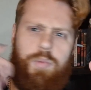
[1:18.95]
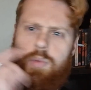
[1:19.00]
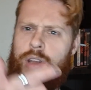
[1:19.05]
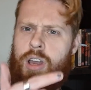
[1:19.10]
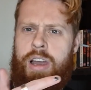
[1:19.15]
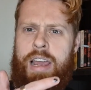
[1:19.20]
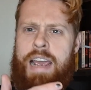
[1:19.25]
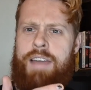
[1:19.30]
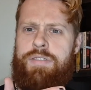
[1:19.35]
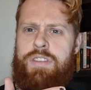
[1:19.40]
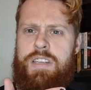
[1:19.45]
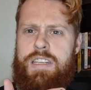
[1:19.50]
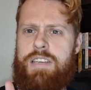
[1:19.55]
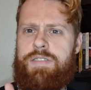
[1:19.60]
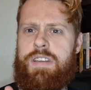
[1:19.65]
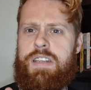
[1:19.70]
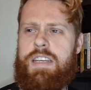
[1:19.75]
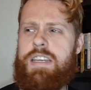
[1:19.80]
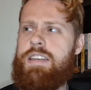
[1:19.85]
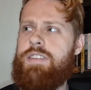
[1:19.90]
I have the
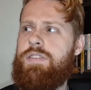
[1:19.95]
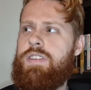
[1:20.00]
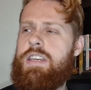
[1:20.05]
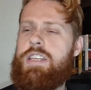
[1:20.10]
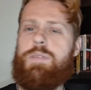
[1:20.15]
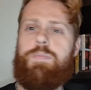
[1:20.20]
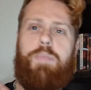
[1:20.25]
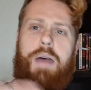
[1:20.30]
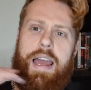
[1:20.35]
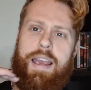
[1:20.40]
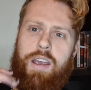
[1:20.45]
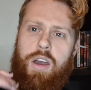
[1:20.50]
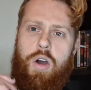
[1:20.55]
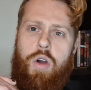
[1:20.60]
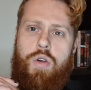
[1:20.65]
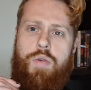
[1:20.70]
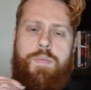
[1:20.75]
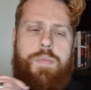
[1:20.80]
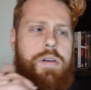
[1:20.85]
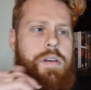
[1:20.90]
DVD of this back
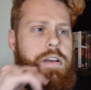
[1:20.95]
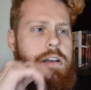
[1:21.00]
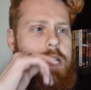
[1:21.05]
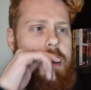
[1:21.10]
home.